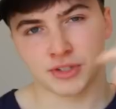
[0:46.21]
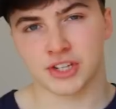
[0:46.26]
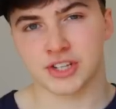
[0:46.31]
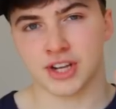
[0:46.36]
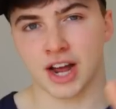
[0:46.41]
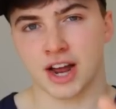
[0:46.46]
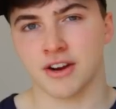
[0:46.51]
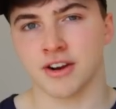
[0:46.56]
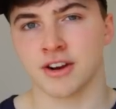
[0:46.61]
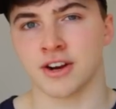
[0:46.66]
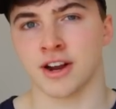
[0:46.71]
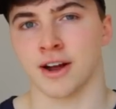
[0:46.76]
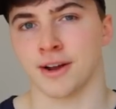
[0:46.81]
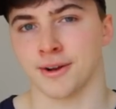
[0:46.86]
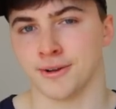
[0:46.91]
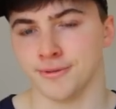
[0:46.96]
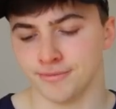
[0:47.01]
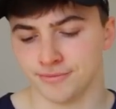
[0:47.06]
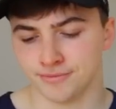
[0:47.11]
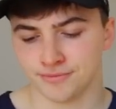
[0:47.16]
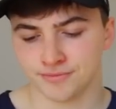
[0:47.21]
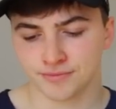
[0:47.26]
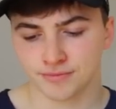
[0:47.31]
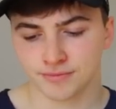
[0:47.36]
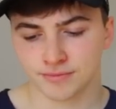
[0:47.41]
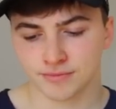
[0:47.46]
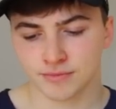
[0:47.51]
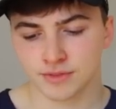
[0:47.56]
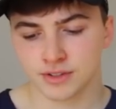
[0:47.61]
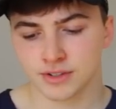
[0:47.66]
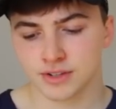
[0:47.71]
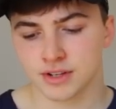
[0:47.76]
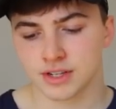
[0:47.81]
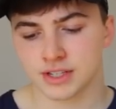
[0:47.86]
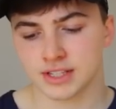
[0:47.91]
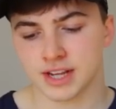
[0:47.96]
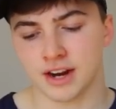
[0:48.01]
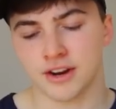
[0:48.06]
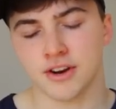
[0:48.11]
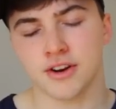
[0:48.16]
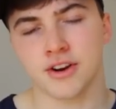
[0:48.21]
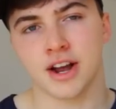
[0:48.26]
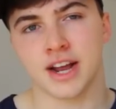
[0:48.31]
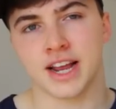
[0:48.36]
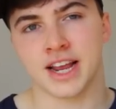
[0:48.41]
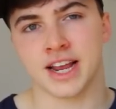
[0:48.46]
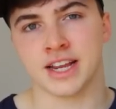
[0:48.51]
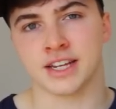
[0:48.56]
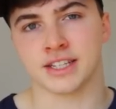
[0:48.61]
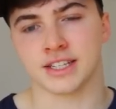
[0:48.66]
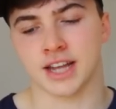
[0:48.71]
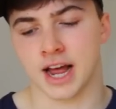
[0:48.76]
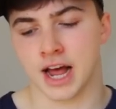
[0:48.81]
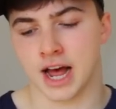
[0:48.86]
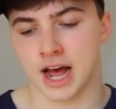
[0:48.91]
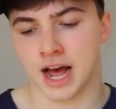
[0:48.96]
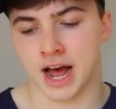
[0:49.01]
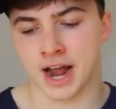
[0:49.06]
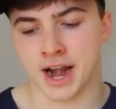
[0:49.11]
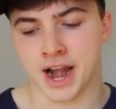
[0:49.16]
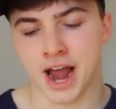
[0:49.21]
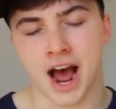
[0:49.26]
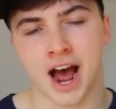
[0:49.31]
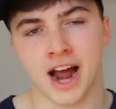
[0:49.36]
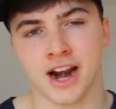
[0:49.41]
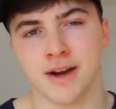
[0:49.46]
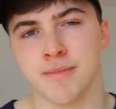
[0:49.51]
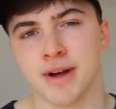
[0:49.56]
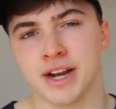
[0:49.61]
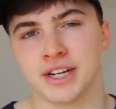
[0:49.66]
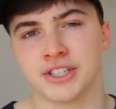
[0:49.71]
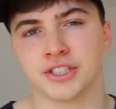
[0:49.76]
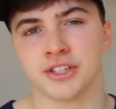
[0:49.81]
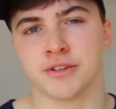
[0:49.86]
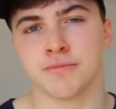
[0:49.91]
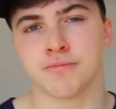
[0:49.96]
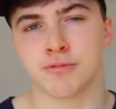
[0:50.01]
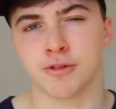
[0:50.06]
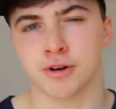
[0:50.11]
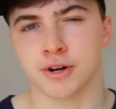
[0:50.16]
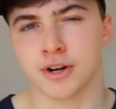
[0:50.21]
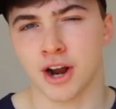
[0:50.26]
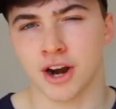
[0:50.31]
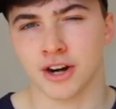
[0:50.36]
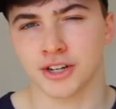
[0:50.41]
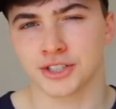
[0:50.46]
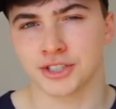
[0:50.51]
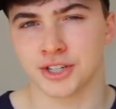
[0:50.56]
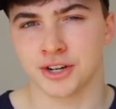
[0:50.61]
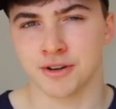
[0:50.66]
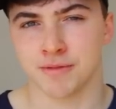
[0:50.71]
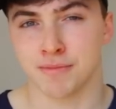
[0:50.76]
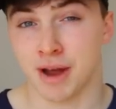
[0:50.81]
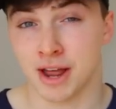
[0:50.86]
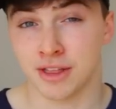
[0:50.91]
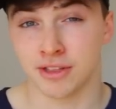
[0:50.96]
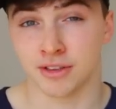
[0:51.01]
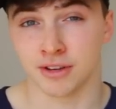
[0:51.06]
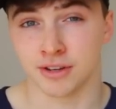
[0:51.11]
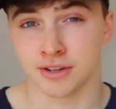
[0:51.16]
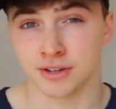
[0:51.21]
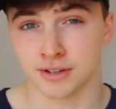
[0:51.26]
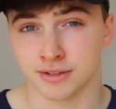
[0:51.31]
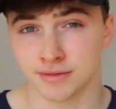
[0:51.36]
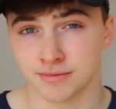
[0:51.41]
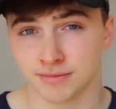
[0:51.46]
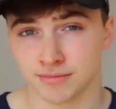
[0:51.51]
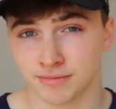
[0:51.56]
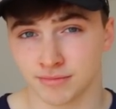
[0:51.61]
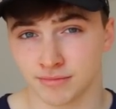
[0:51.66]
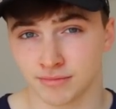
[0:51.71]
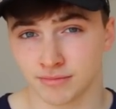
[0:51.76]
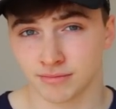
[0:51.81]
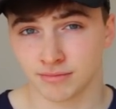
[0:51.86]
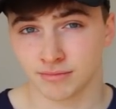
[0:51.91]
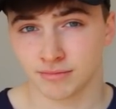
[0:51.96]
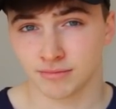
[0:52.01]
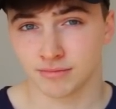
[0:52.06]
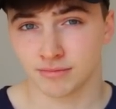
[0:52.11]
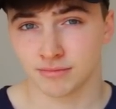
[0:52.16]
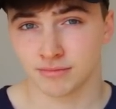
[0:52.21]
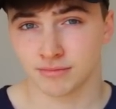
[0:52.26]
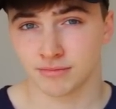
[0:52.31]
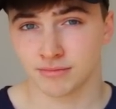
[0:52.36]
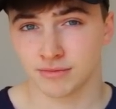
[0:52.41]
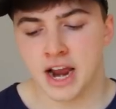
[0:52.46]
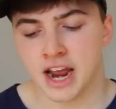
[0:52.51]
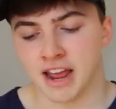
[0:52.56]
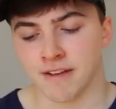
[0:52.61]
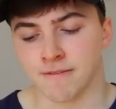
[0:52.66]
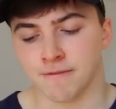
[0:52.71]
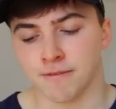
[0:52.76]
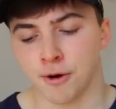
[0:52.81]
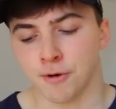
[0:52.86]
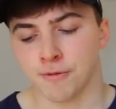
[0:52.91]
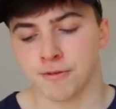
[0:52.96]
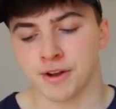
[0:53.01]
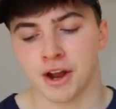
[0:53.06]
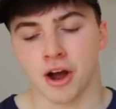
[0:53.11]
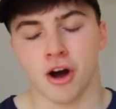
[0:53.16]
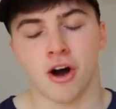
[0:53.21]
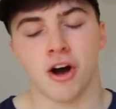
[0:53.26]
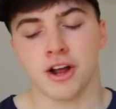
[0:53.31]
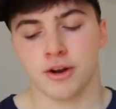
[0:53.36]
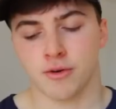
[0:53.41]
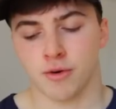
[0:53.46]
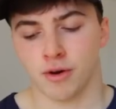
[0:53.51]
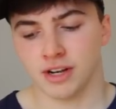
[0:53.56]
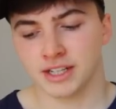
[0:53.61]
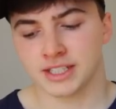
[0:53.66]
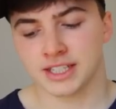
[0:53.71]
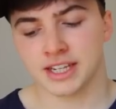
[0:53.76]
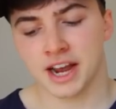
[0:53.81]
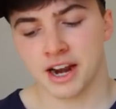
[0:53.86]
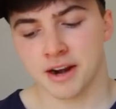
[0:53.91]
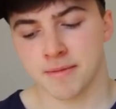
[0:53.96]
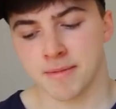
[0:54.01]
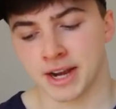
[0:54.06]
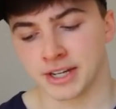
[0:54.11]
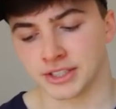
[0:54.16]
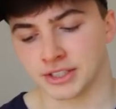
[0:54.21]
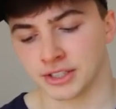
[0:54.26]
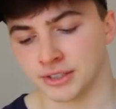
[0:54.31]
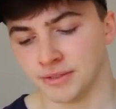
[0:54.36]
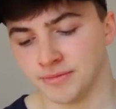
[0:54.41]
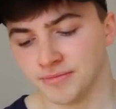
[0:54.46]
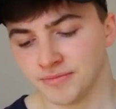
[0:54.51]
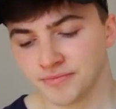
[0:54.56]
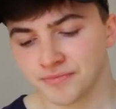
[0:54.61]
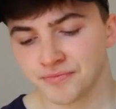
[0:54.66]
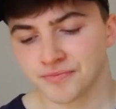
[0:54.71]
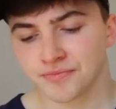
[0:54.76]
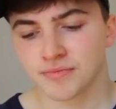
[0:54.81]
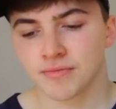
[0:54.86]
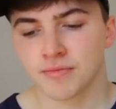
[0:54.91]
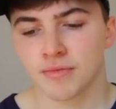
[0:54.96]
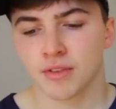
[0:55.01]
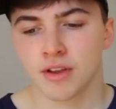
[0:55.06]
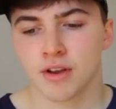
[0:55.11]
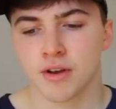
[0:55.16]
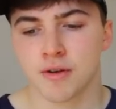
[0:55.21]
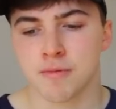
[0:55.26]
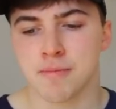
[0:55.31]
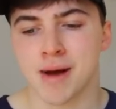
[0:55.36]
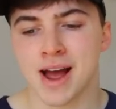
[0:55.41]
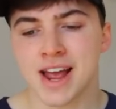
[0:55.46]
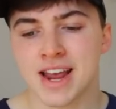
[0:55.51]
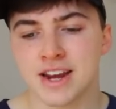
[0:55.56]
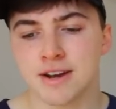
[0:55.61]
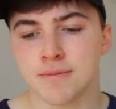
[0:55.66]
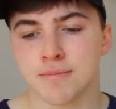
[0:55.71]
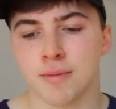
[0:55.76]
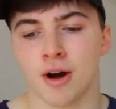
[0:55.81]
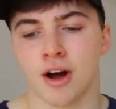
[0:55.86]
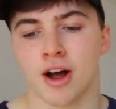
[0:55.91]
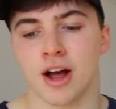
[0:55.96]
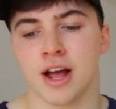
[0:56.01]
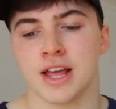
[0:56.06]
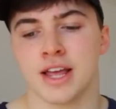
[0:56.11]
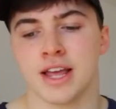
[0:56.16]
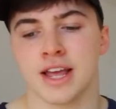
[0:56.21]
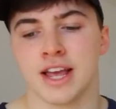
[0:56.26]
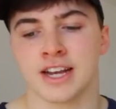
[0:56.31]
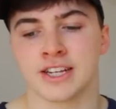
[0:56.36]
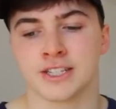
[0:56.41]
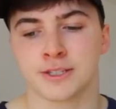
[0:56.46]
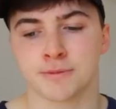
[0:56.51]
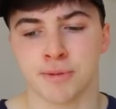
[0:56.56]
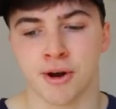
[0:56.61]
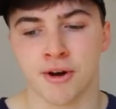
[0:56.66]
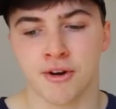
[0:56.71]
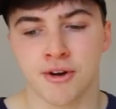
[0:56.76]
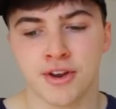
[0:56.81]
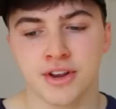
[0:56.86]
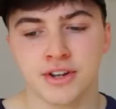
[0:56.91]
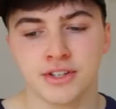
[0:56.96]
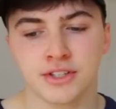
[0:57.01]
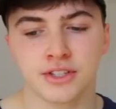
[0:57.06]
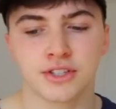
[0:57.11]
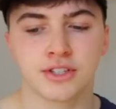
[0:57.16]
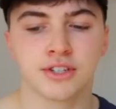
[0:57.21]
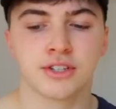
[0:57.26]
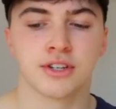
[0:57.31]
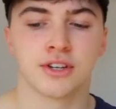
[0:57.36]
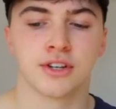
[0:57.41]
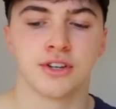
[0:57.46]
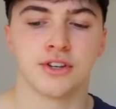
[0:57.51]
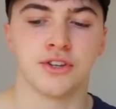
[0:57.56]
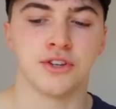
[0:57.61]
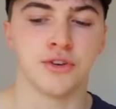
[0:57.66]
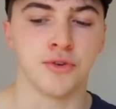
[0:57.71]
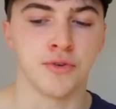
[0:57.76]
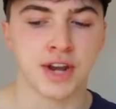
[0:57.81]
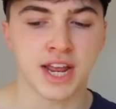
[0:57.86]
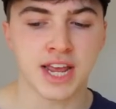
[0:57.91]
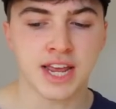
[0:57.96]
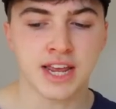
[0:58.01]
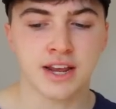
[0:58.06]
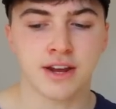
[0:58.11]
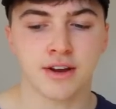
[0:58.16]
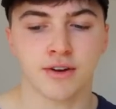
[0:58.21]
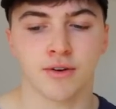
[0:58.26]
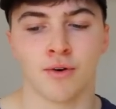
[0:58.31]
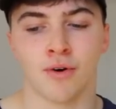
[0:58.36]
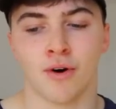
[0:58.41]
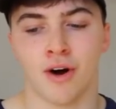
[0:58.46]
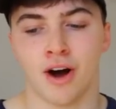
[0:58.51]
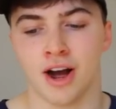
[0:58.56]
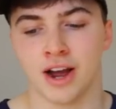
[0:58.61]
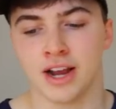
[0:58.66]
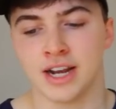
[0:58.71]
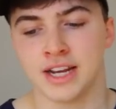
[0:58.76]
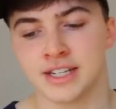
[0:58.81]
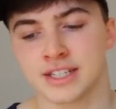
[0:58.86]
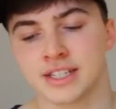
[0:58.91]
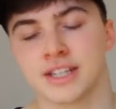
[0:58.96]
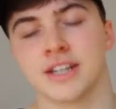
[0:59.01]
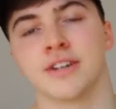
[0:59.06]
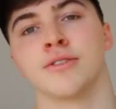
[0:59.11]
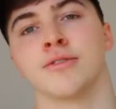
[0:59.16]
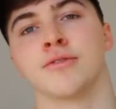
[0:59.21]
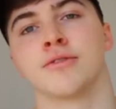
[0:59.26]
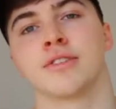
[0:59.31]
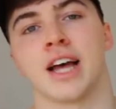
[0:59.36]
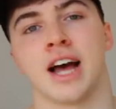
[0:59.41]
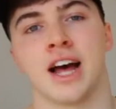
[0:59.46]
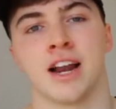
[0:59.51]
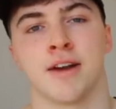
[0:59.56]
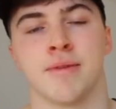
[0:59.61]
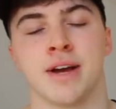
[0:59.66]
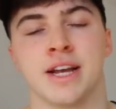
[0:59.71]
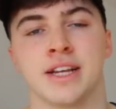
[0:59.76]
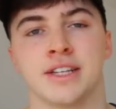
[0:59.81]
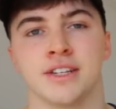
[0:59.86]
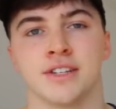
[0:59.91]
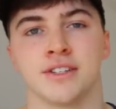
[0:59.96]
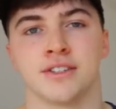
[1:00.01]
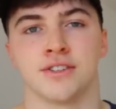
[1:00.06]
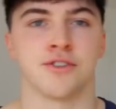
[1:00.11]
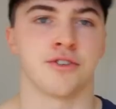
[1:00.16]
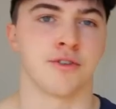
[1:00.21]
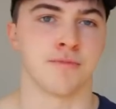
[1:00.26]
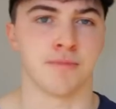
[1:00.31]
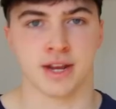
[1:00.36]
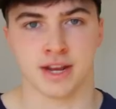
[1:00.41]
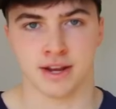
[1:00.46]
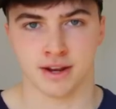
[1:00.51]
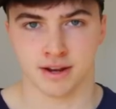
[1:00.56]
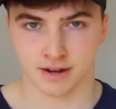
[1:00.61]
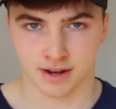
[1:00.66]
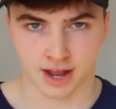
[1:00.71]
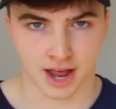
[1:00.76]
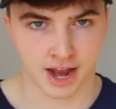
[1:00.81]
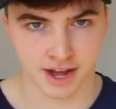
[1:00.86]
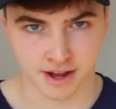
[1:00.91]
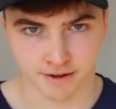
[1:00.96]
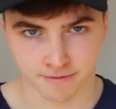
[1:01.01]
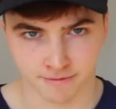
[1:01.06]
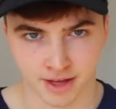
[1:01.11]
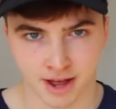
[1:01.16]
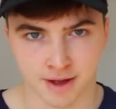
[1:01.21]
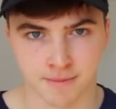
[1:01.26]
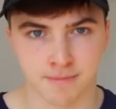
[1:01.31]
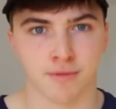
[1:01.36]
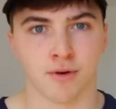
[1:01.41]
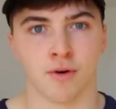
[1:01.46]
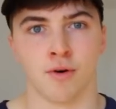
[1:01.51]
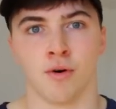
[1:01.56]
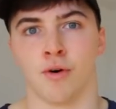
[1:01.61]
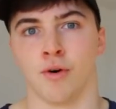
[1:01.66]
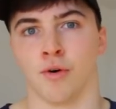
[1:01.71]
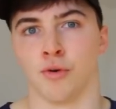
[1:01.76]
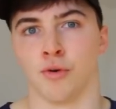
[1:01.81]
Sakuga is an animation production method involving high quality animation made by experienced, unique or highly skilled animators. You could be any of them or